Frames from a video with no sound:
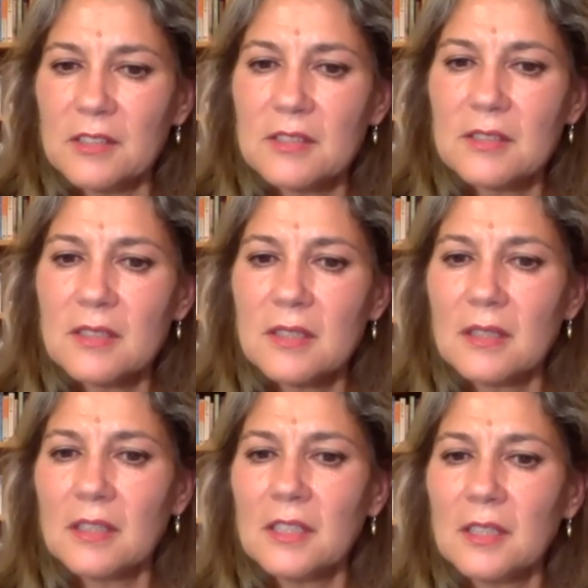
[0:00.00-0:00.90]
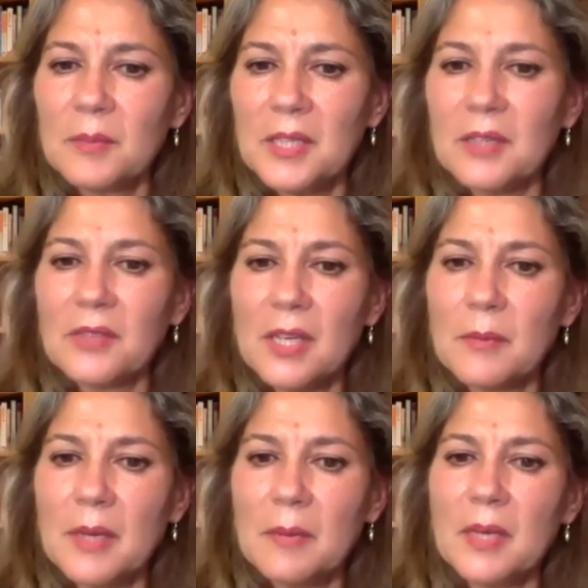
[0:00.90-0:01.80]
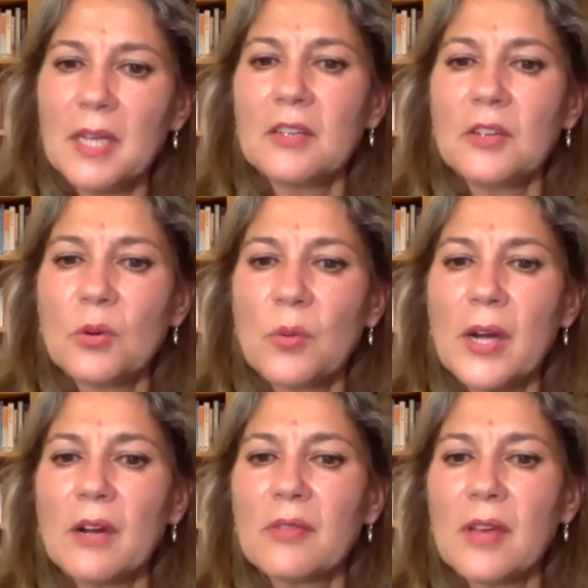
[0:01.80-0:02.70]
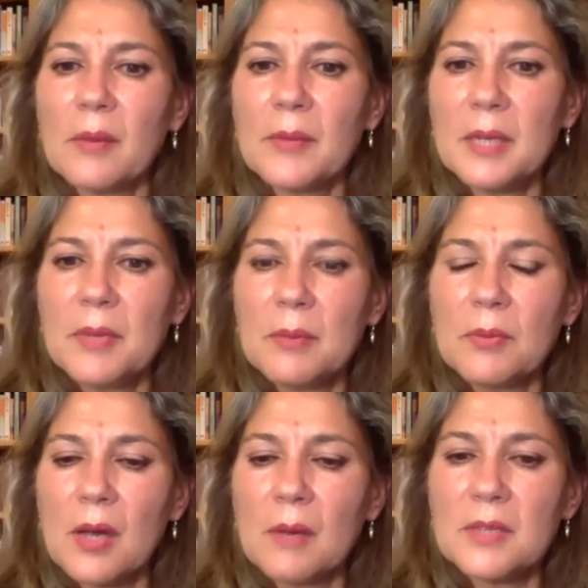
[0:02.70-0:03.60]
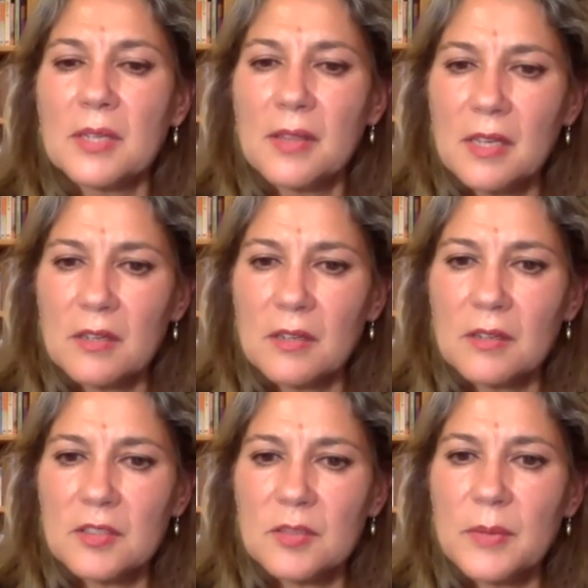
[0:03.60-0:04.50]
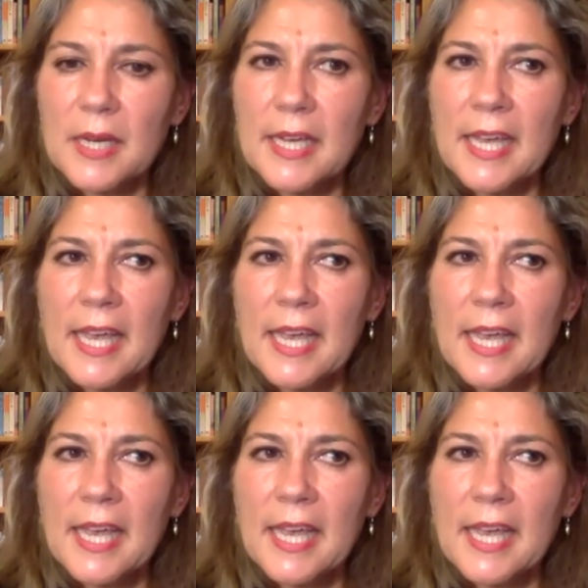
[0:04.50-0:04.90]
There's a little bit of a commitment, and you're aware of how many people come to theaters. But